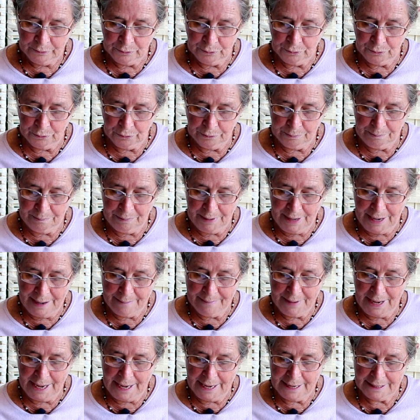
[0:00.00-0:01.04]
Lord
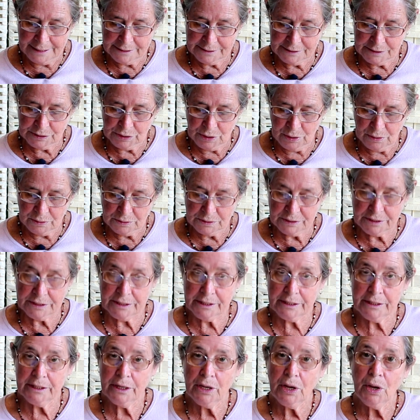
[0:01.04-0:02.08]
Brahma asked
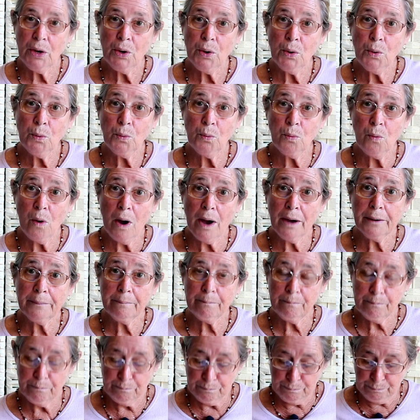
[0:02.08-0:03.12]
Tulsi what
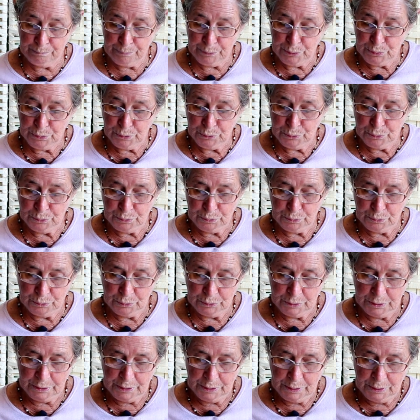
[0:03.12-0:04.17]

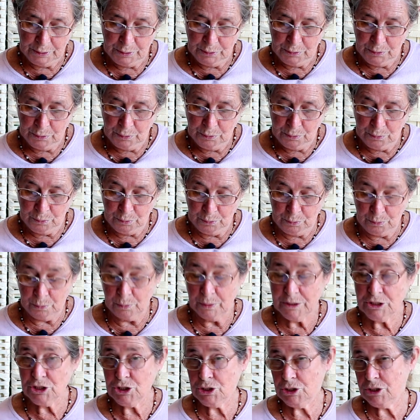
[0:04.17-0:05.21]
boon,
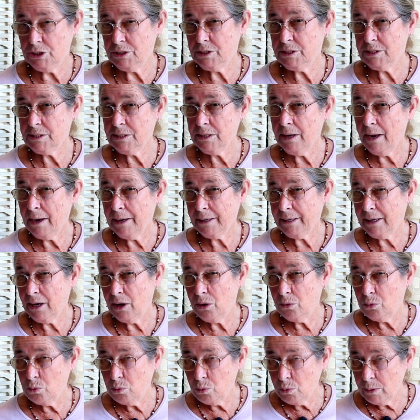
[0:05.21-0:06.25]
which is like
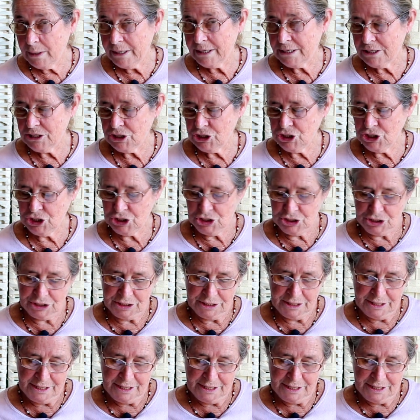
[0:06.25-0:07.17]
a wish,